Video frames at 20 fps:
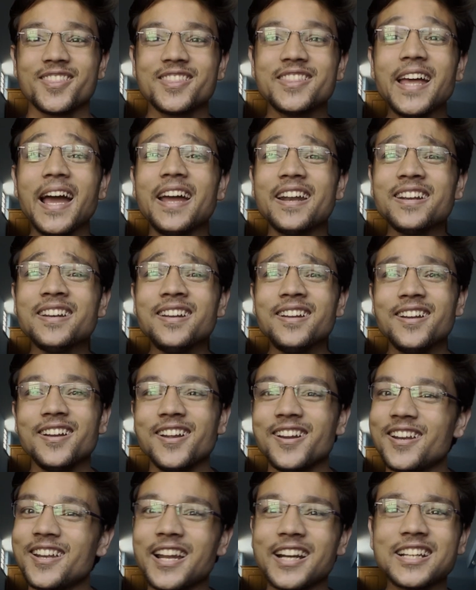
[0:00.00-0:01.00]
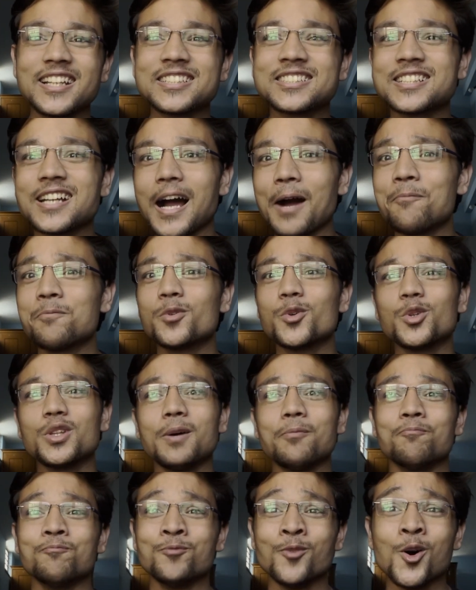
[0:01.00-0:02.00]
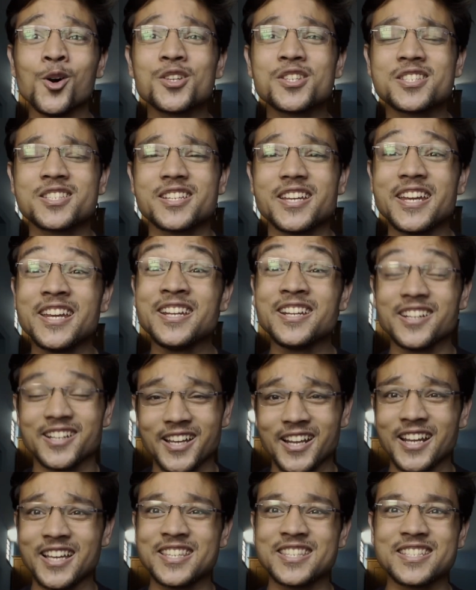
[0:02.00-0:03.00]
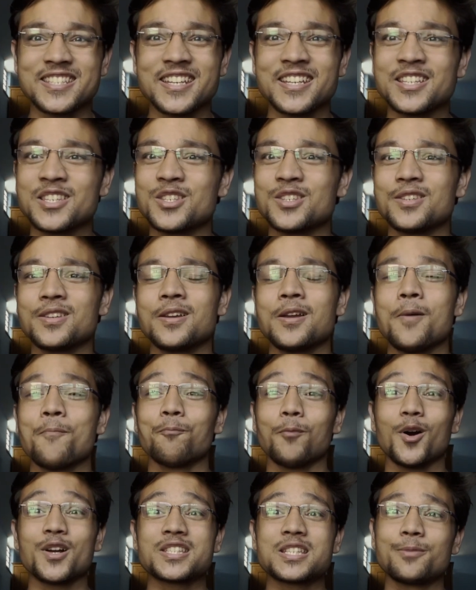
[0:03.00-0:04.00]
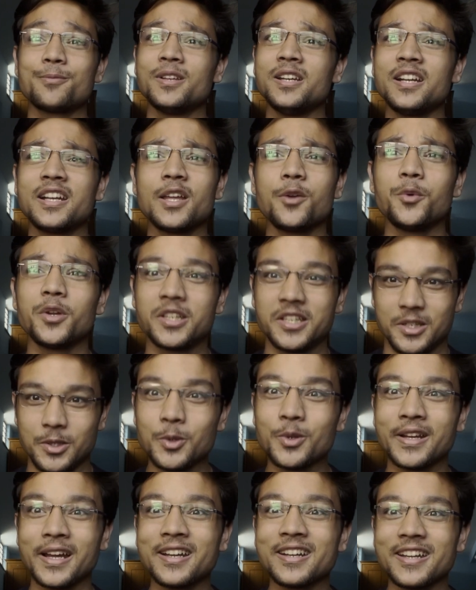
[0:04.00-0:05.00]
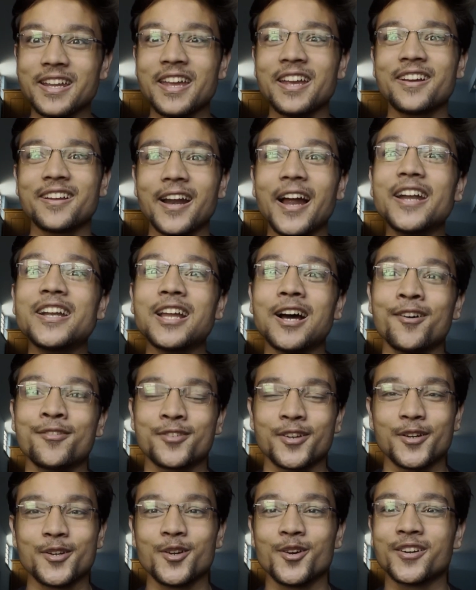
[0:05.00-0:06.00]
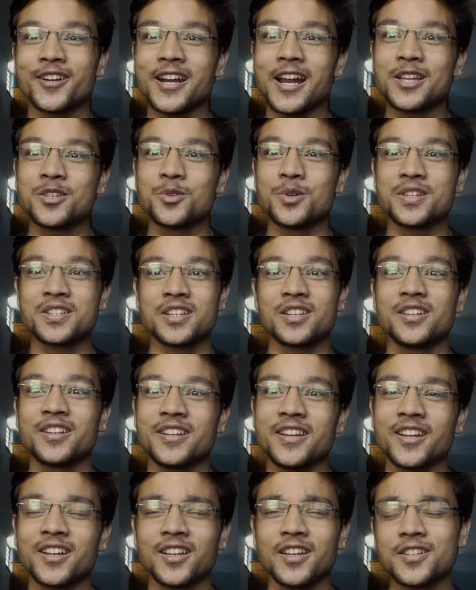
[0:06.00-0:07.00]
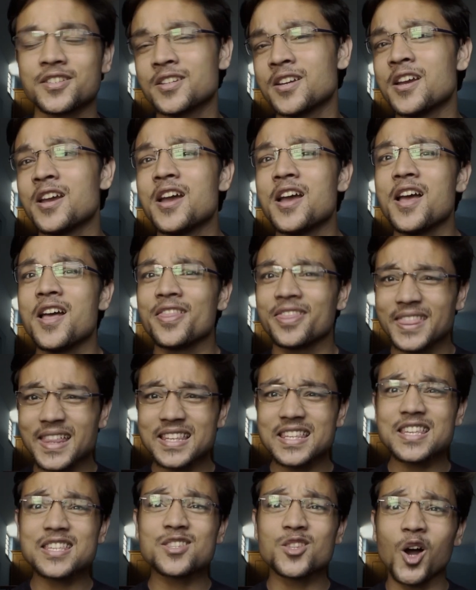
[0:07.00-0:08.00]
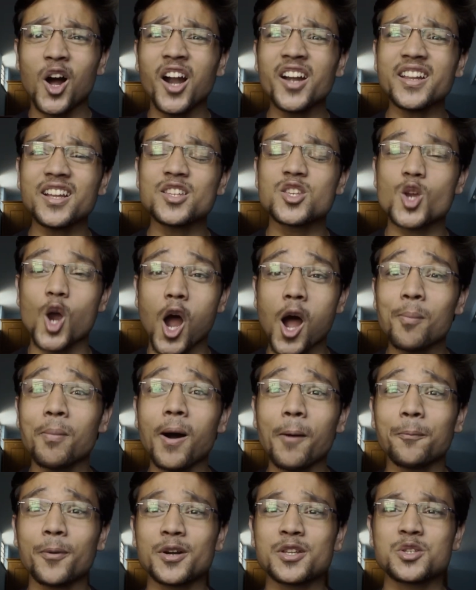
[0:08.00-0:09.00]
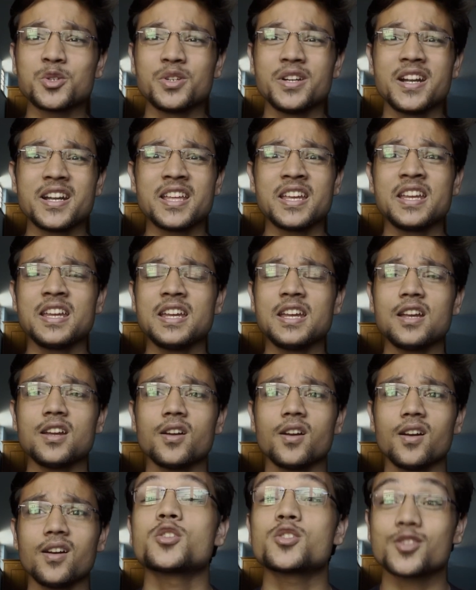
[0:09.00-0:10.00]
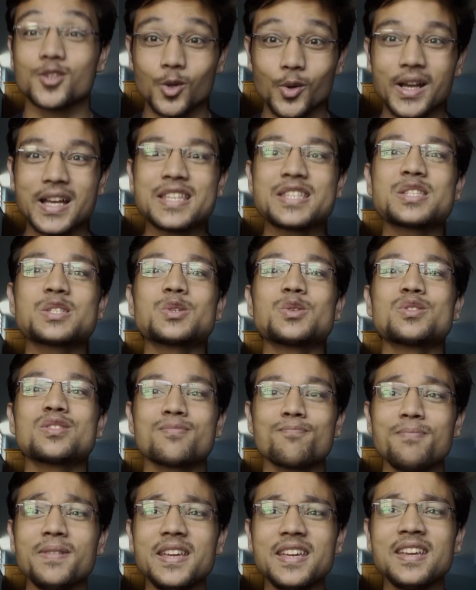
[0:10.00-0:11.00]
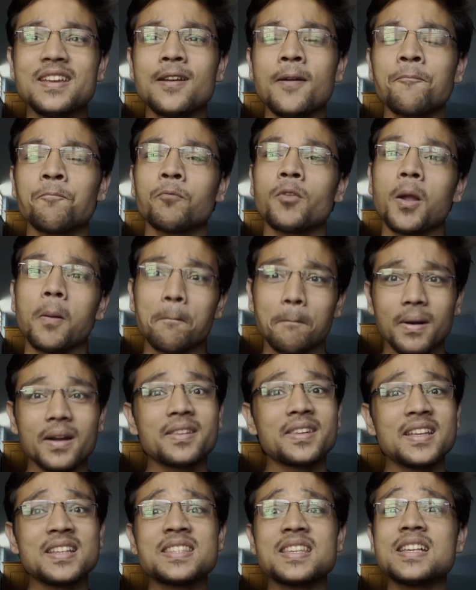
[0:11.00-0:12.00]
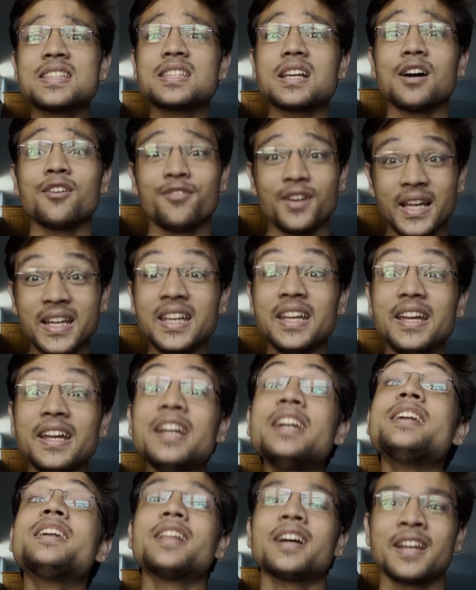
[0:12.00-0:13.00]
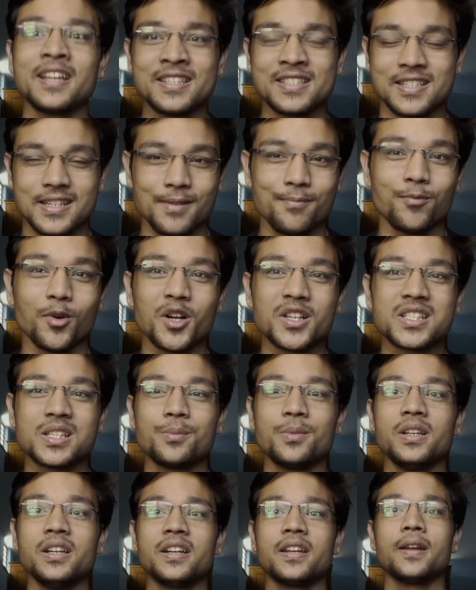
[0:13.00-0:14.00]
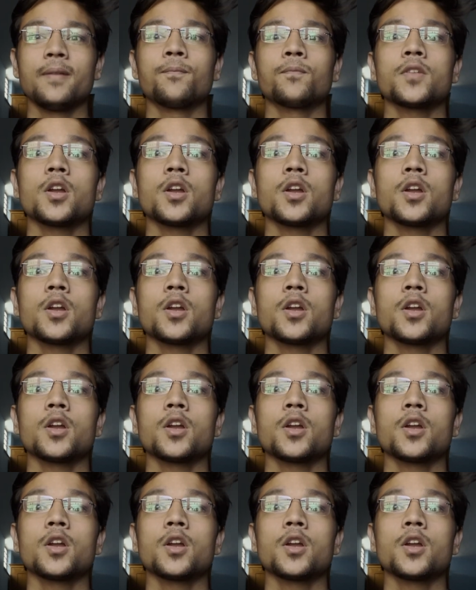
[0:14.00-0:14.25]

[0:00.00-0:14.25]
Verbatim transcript: Then let us come to the most interesting possibility which you can take right after your graduation in English. This is not a job opportunity so as to speak, but this is a very interesting possibility,